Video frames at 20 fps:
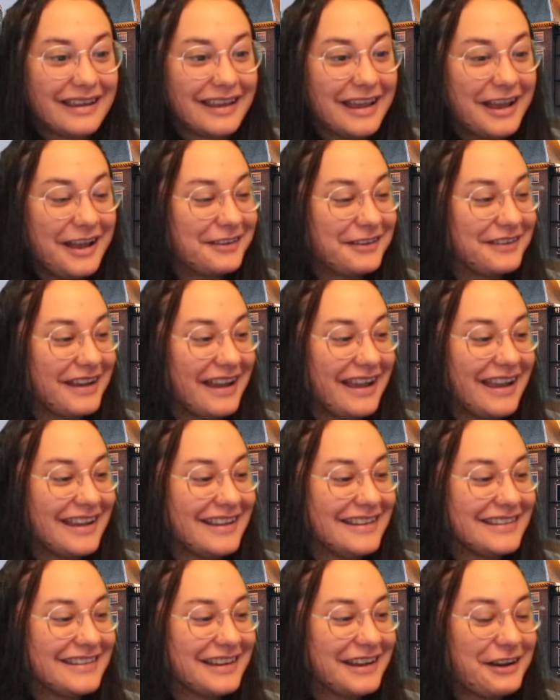Yeah,
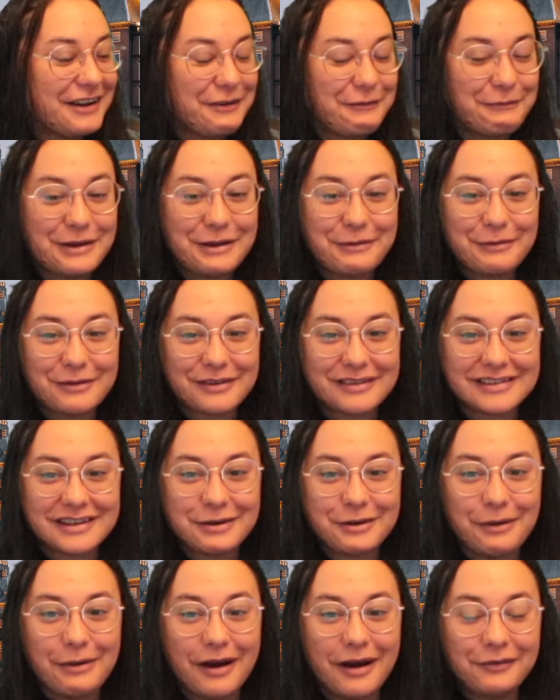and uh, we will see
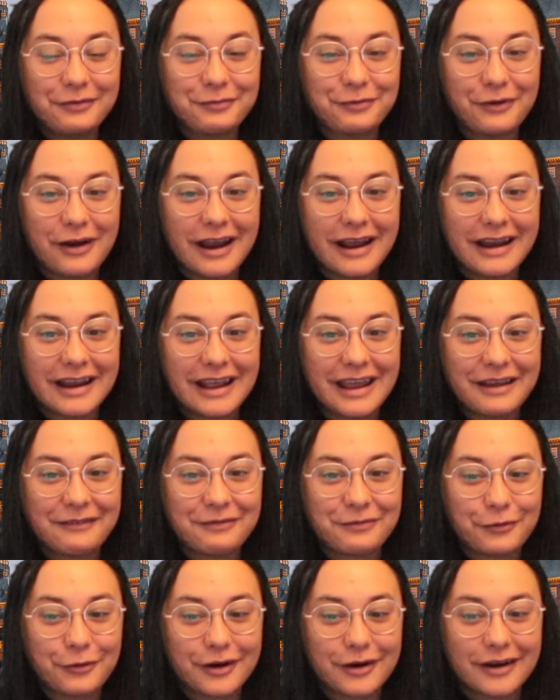you on Friday
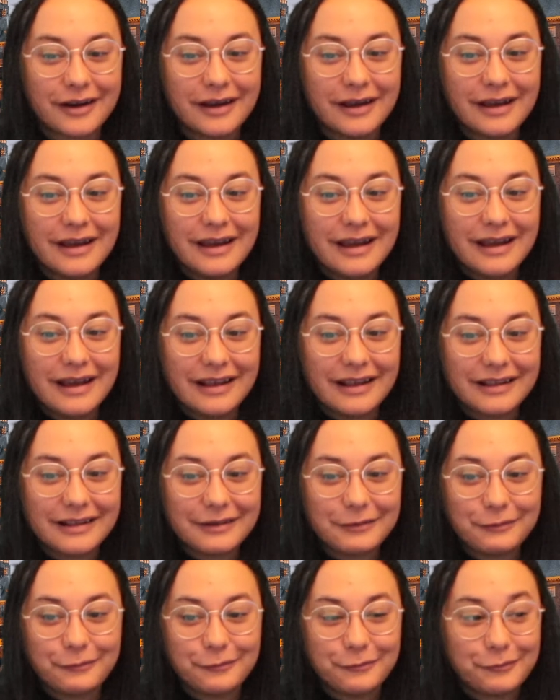for
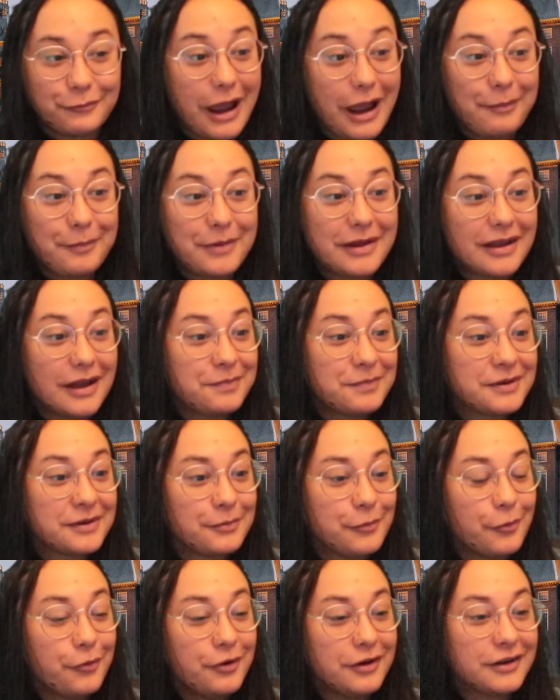wrapping up some
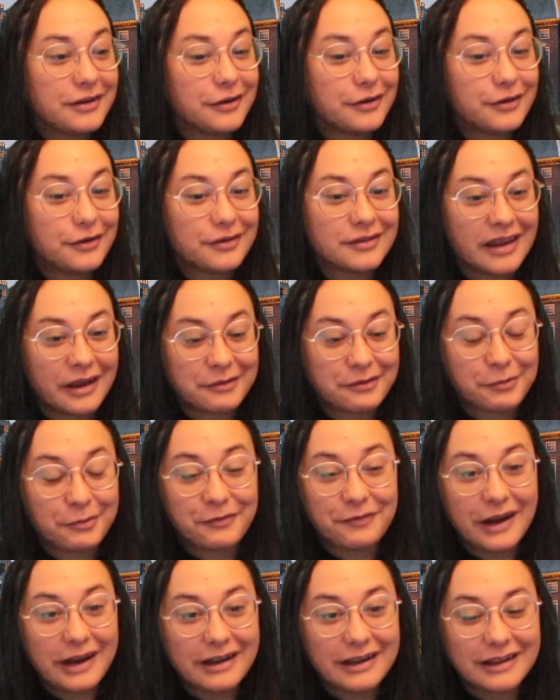more news as we
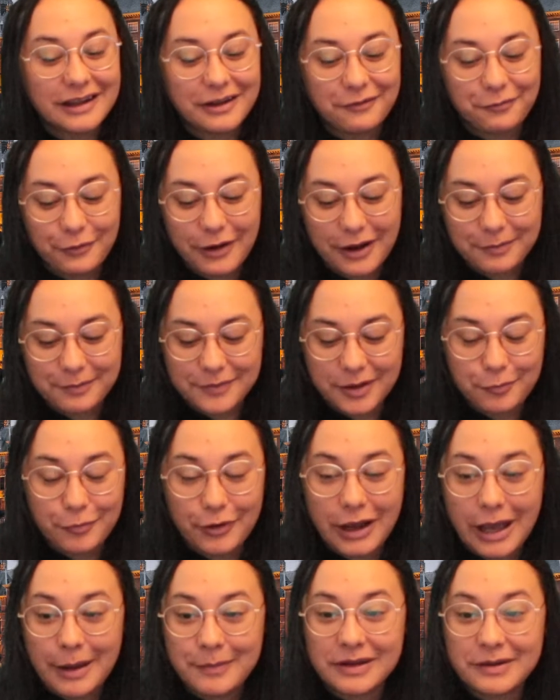finally have wrapped up
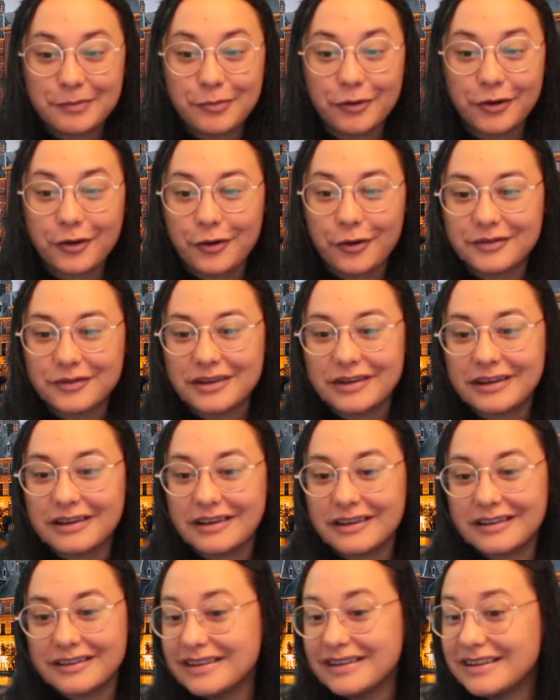what happened to Prigozhin,
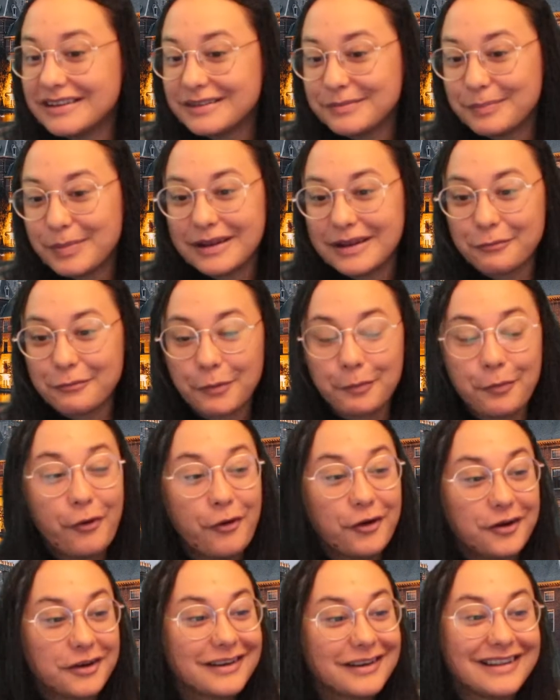because he's been
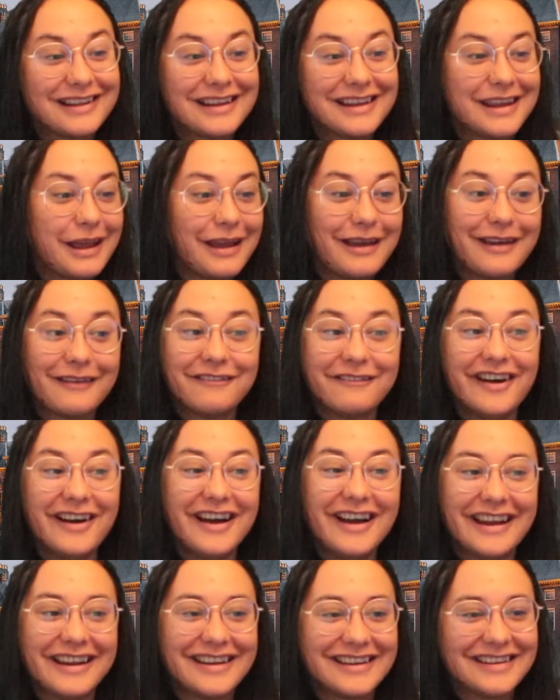reportedly
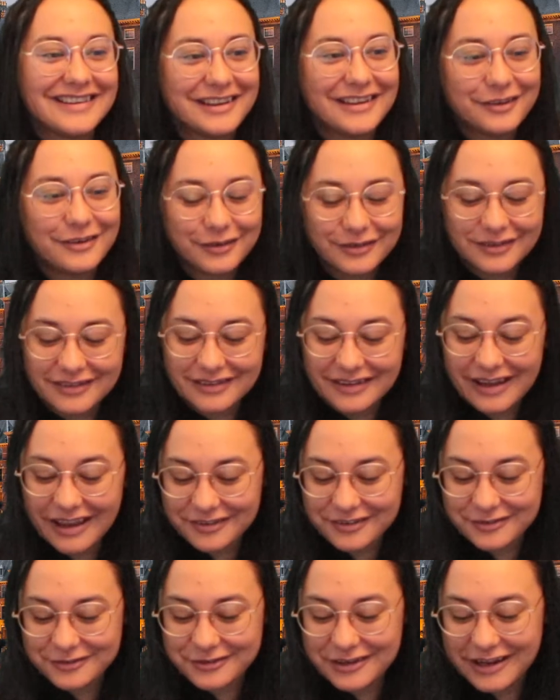fine until
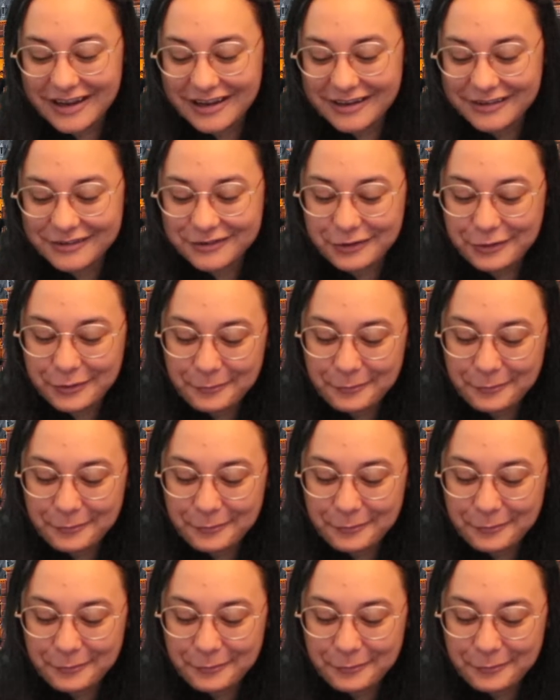yesterday, so.